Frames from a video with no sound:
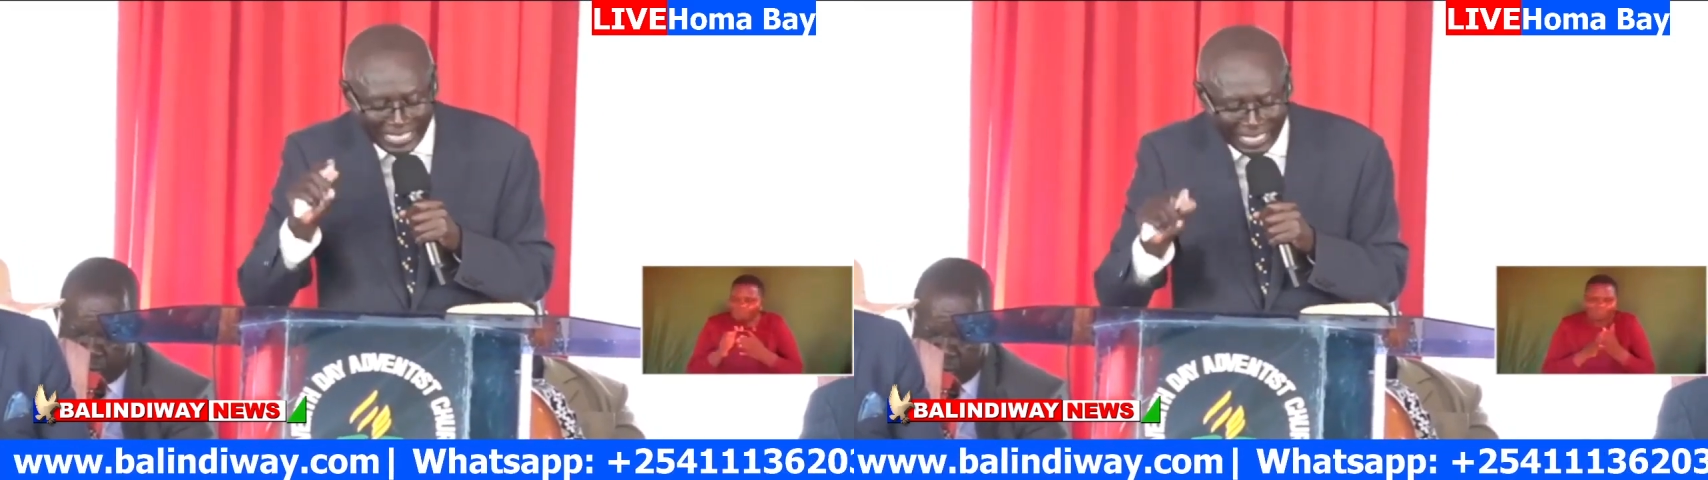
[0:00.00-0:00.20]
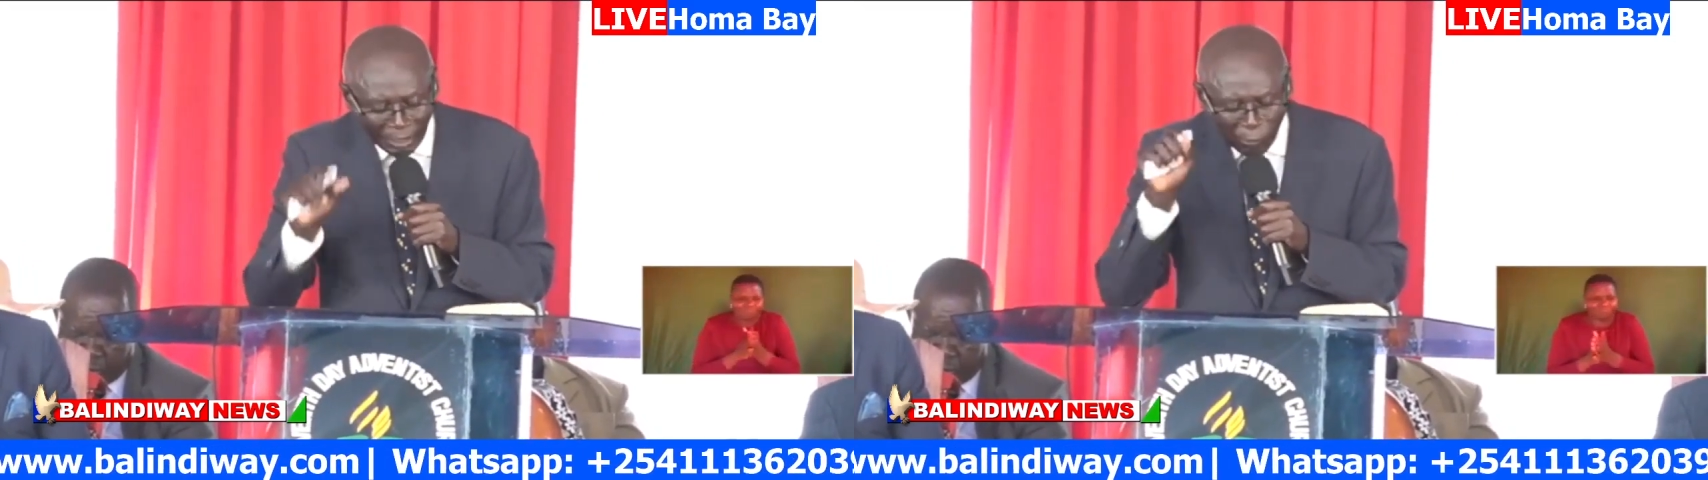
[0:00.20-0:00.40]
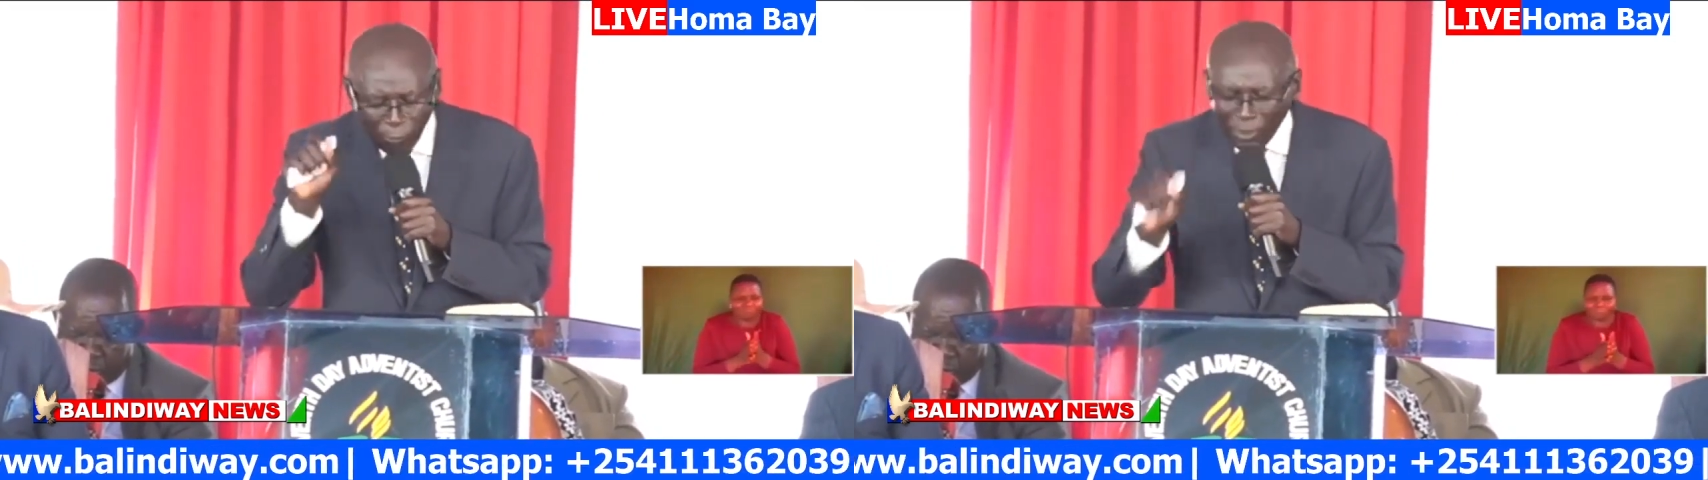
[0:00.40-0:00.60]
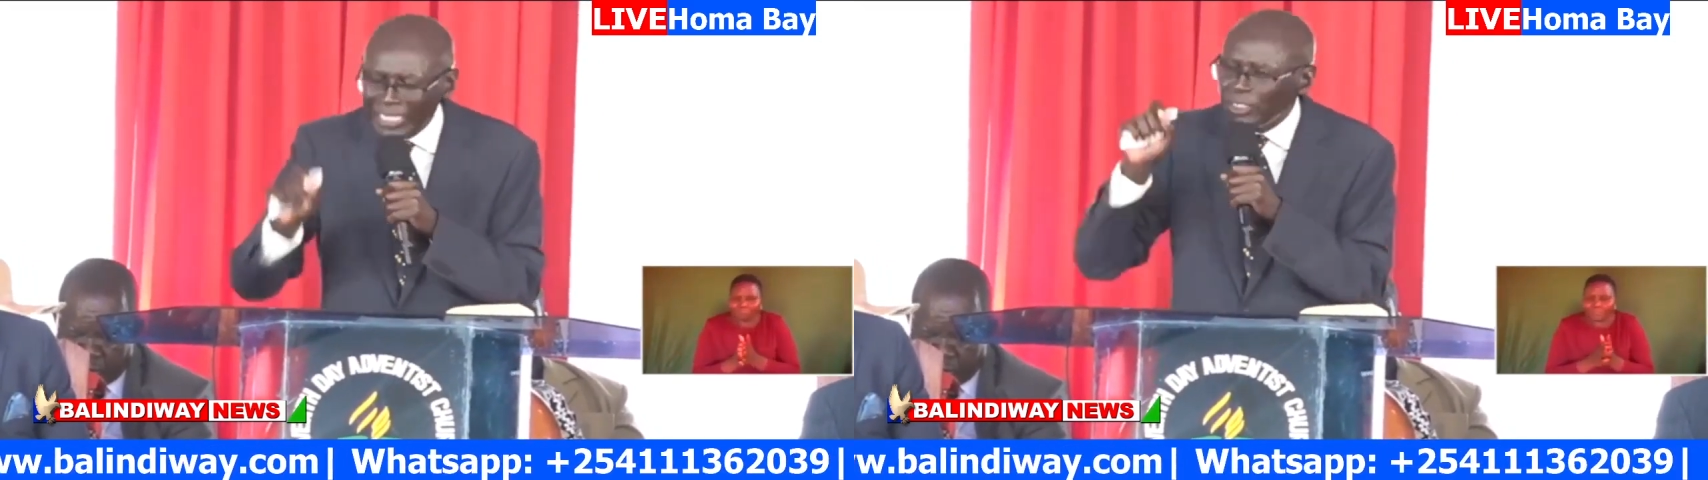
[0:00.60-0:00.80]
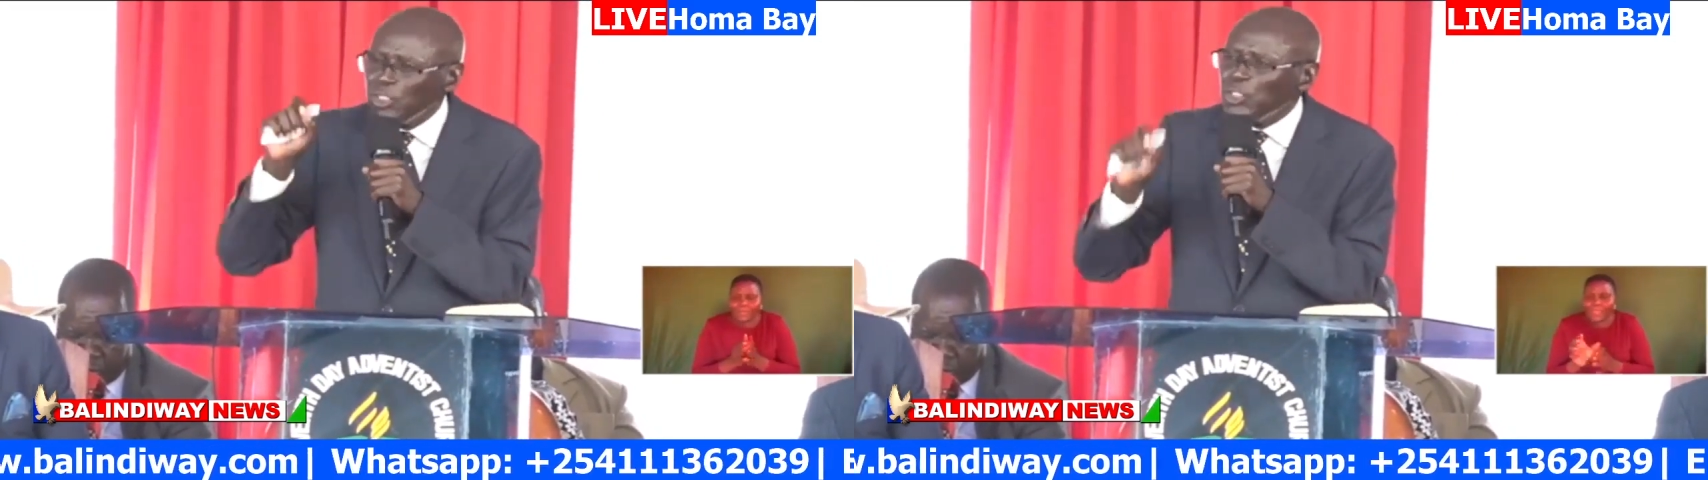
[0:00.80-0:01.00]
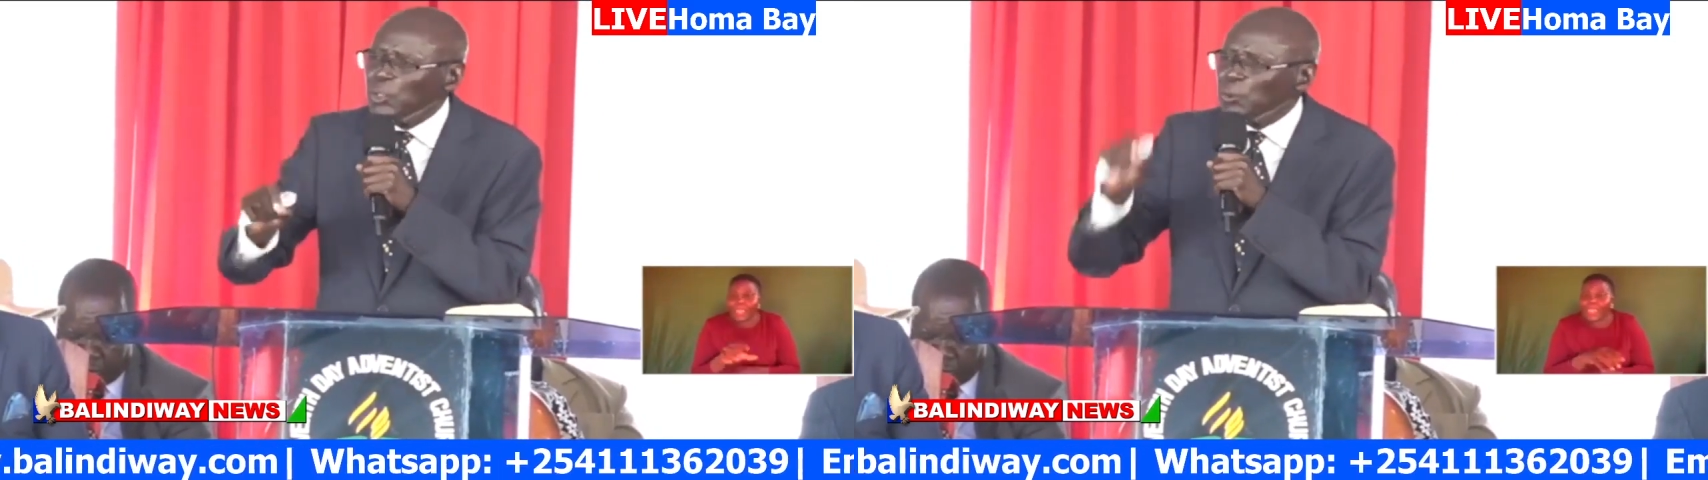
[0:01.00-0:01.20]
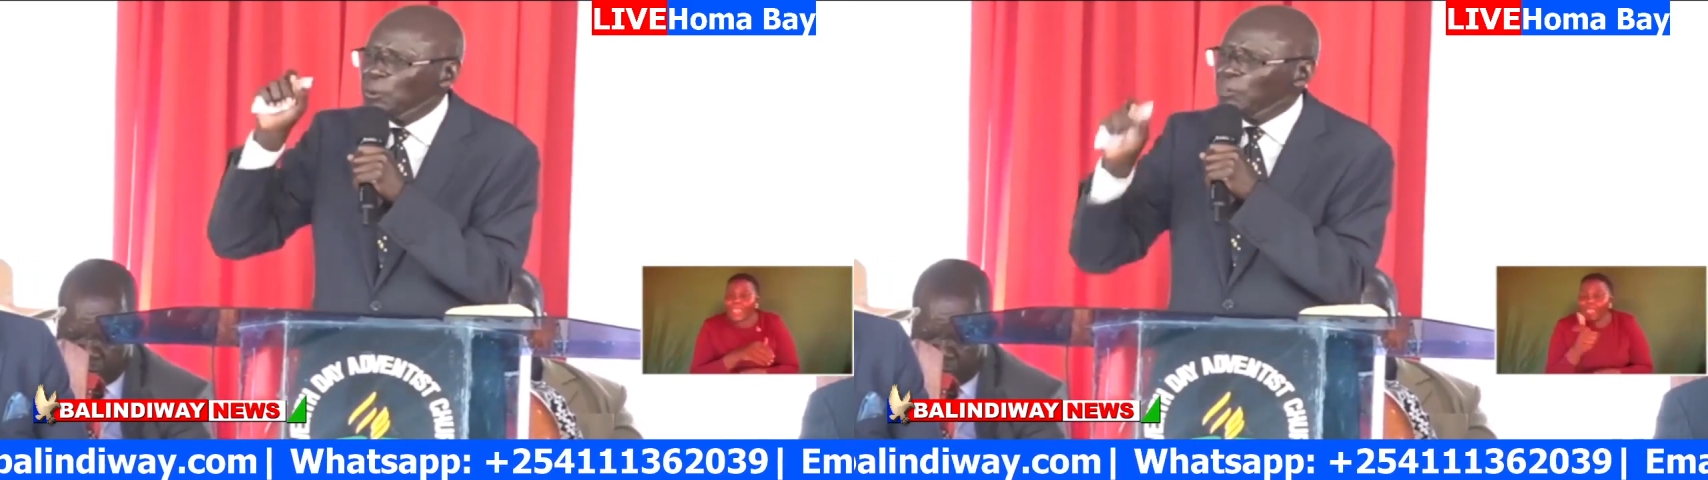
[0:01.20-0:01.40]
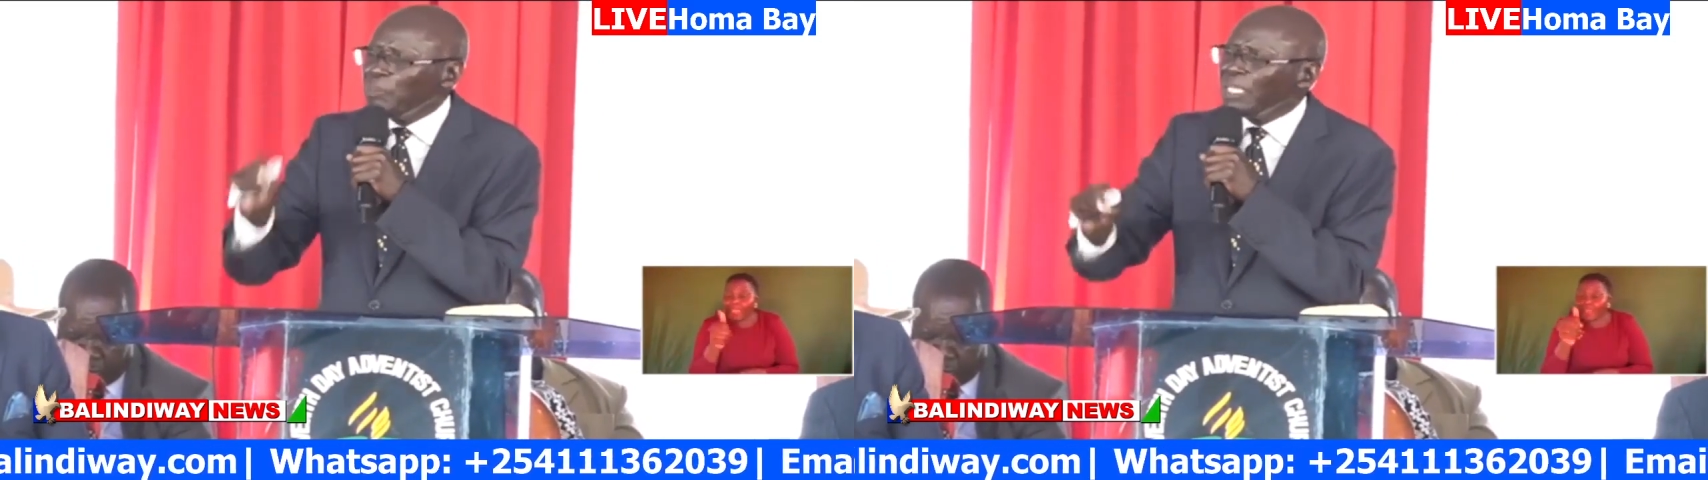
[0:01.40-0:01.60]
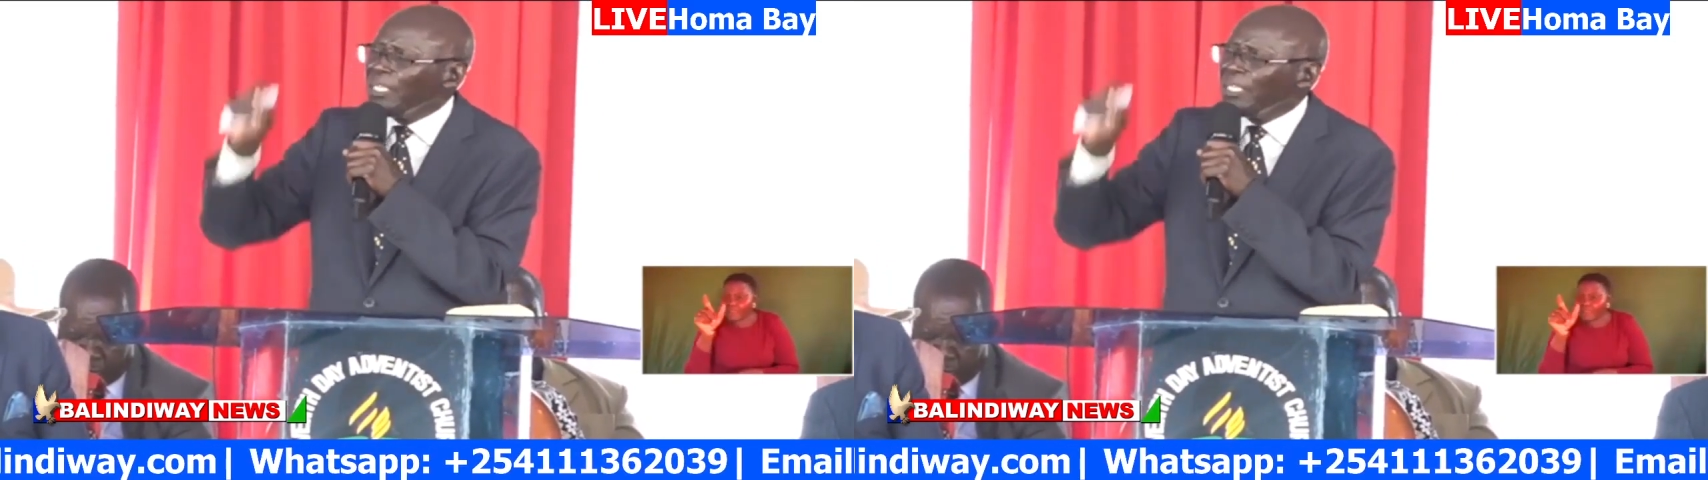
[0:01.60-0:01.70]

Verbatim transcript: anyone should be